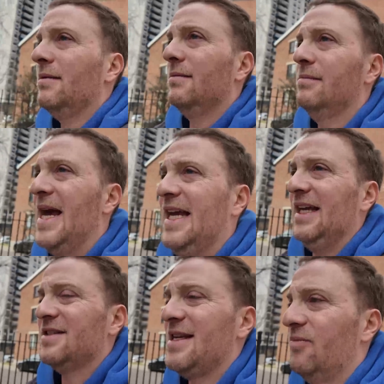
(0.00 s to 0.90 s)

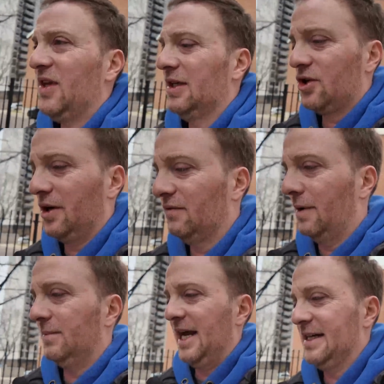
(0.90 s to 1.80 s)
making something turn
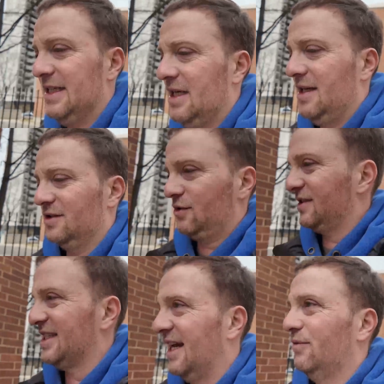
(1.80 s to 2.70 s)
from an idea into a
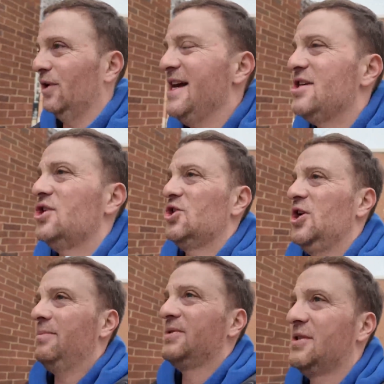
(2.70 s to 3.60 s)
set of
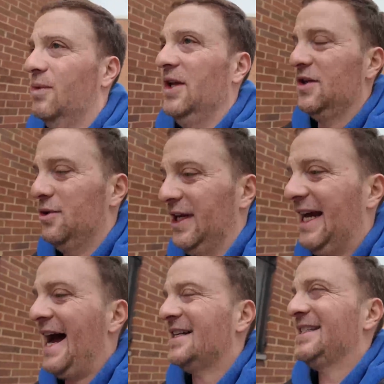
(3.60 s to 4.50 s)
relationships with unique
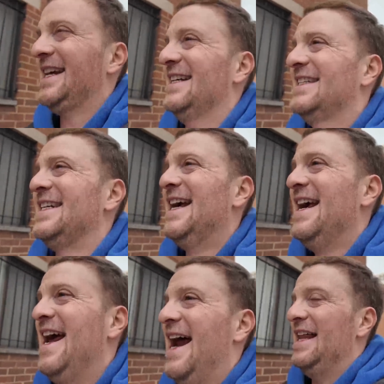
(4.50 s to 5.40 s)
access,
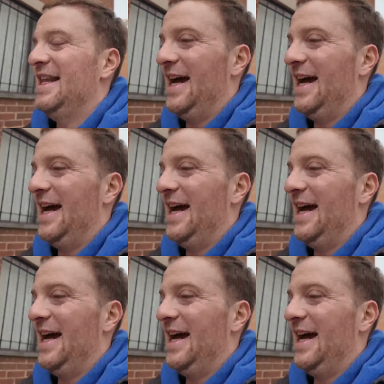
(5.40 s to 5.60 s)
and